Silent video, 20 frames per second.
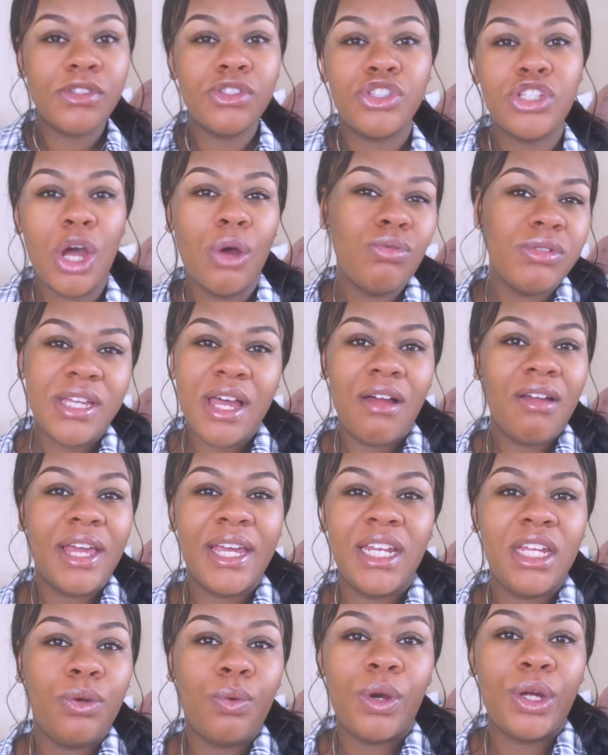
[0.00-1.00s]
don't tell
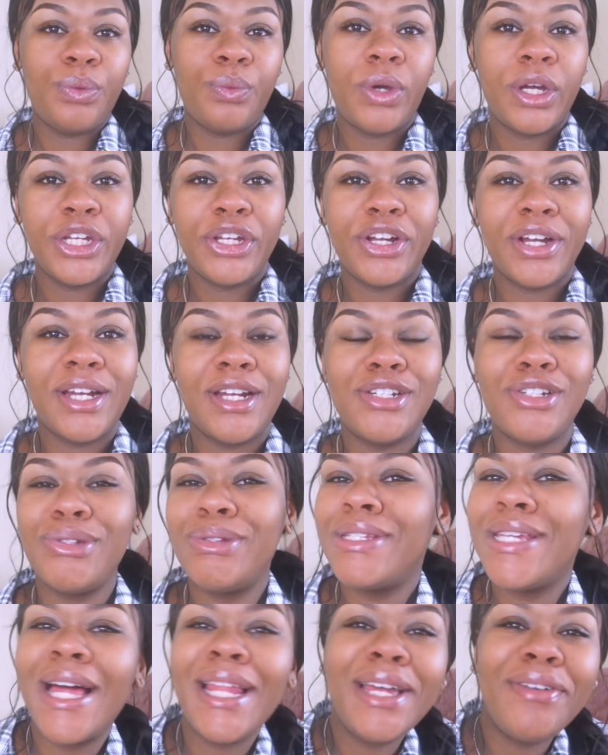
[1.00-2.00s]
anyone what you're gonna
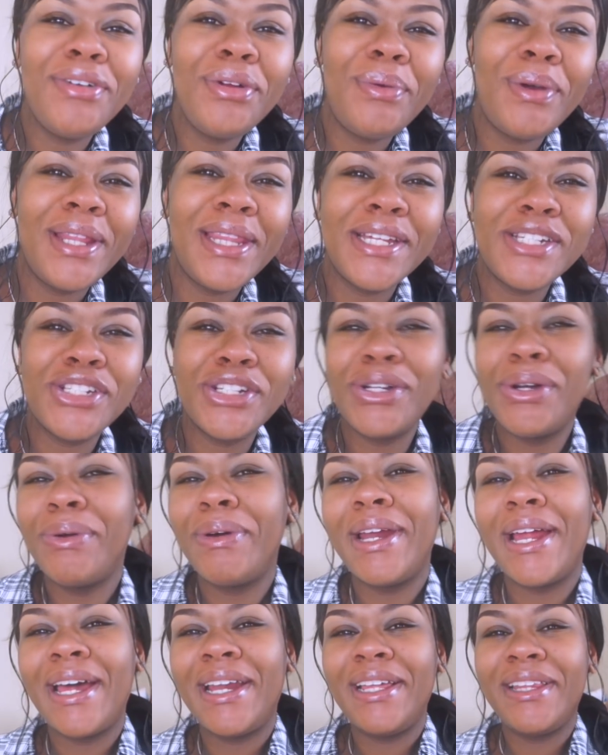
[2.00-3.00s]
do. Tell everyone that you're
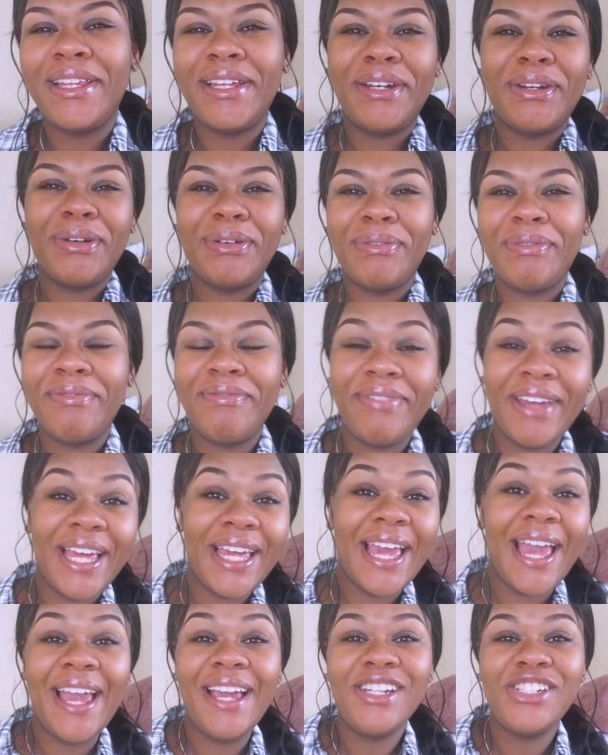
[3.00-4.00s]
going on a little
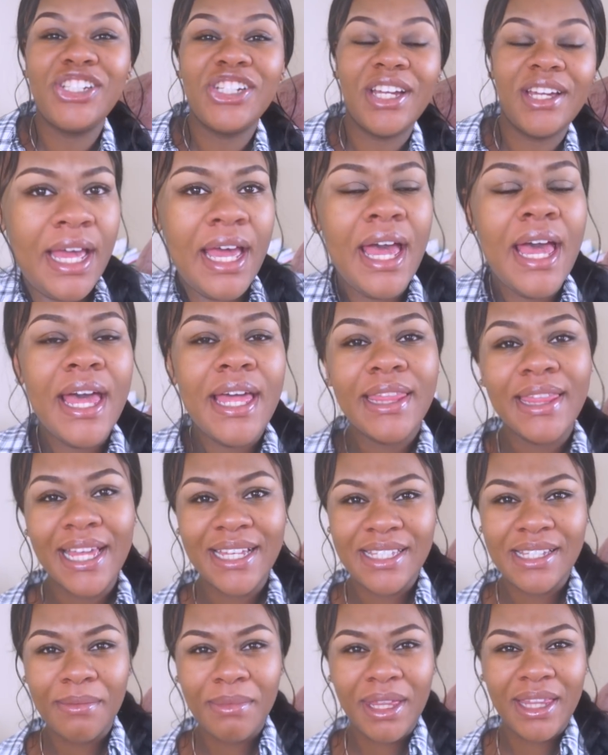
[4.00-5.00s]
vacation.
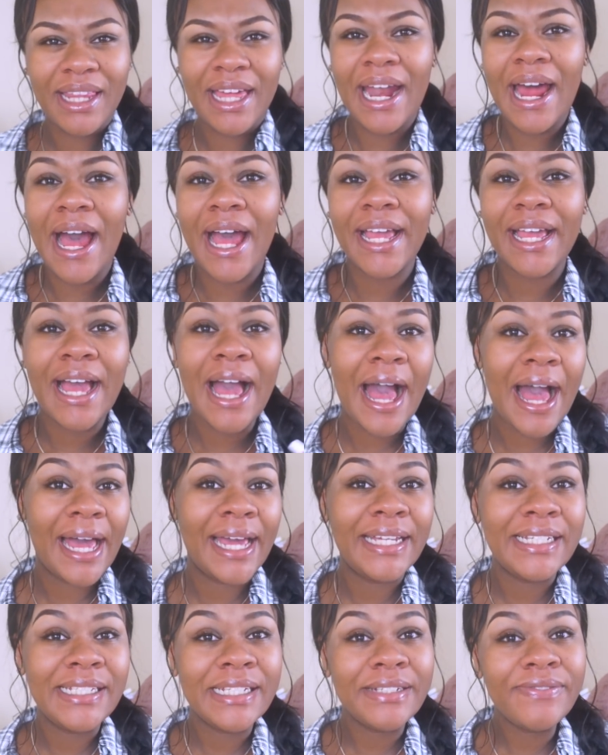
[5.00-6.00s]
That's something that I
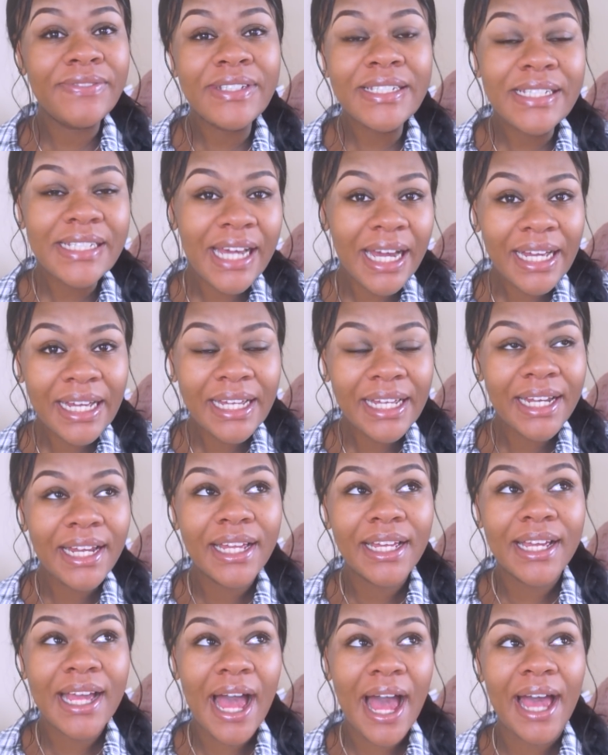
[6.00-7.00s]
kind of done,
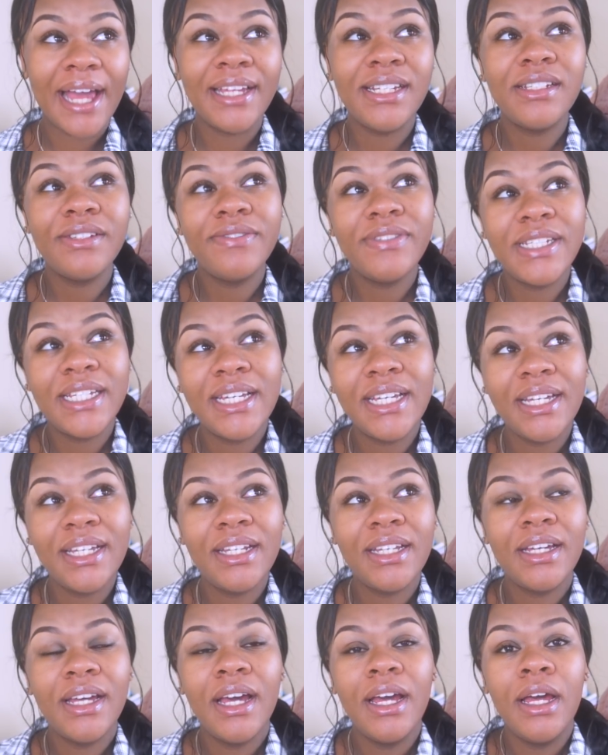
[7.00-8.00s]
kind of
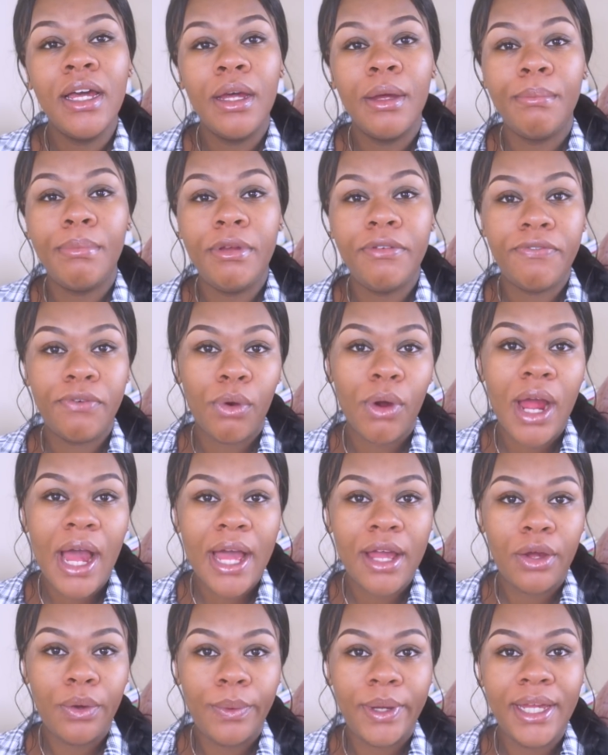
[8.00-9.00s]
did before
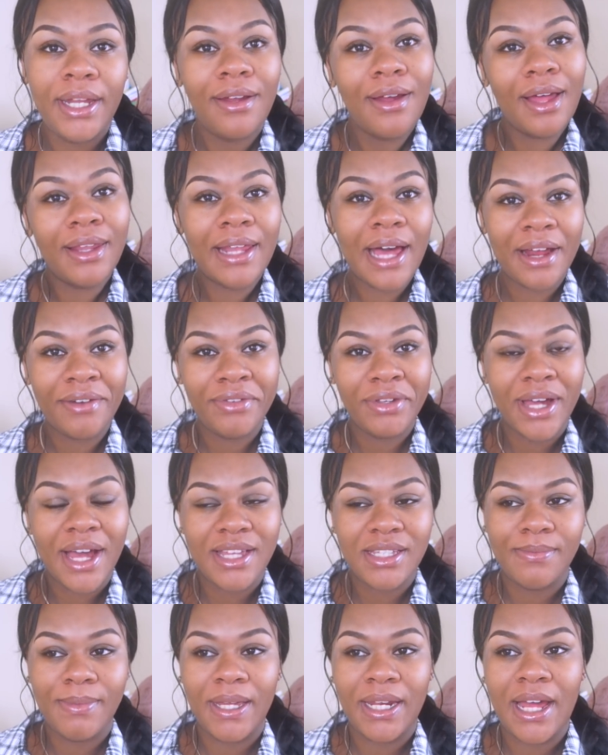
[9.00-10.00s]
I quit. A lot of you
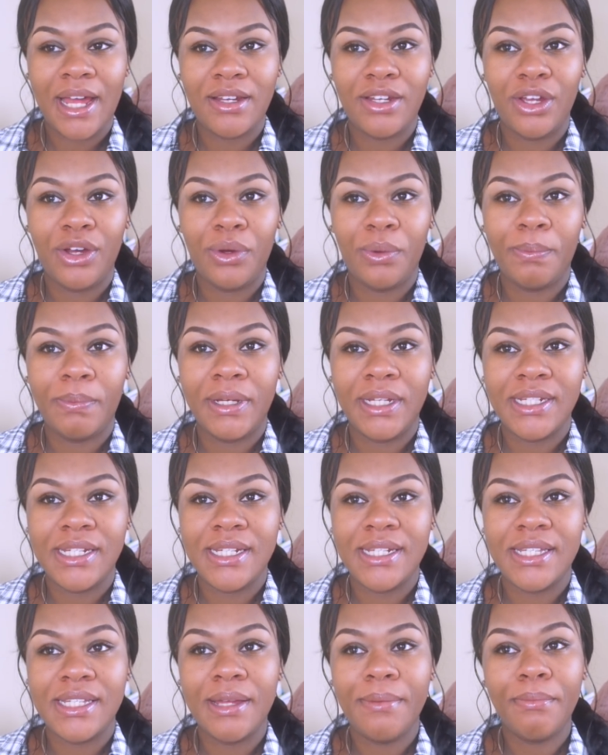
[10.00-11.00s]
guys may not know, but
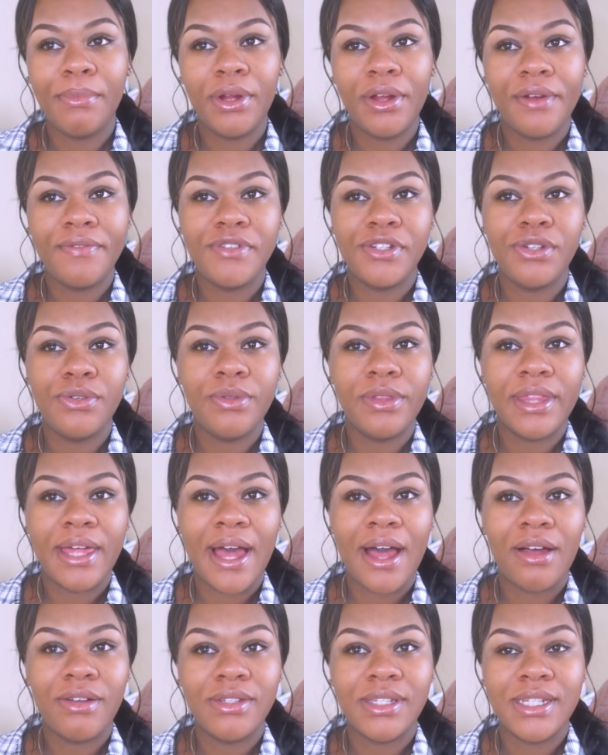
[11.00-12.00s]
December of
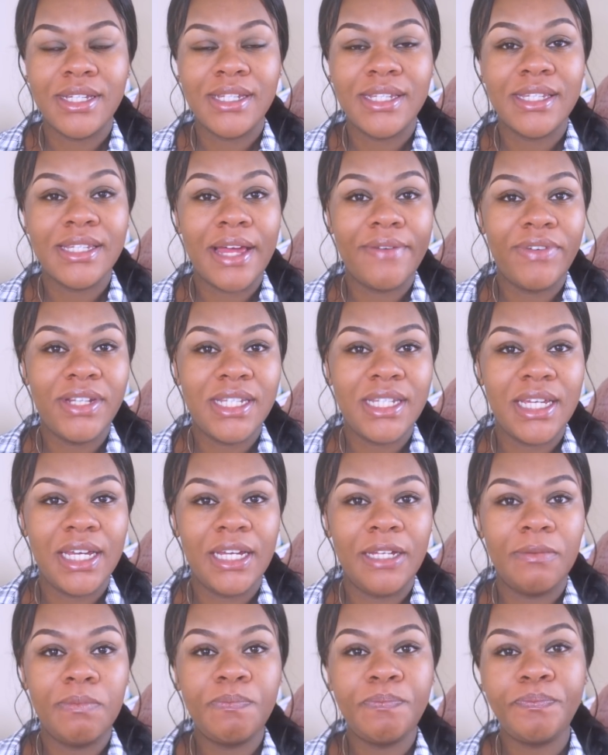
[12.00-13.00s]

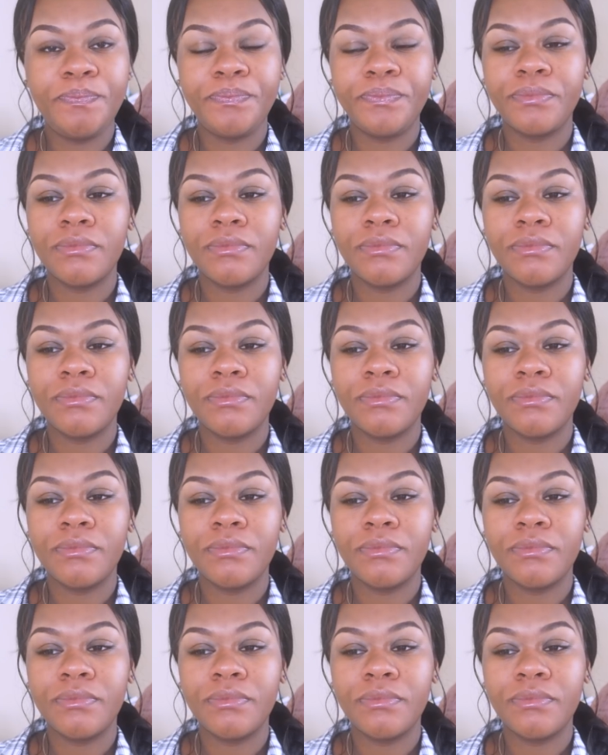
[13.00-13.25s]
2017,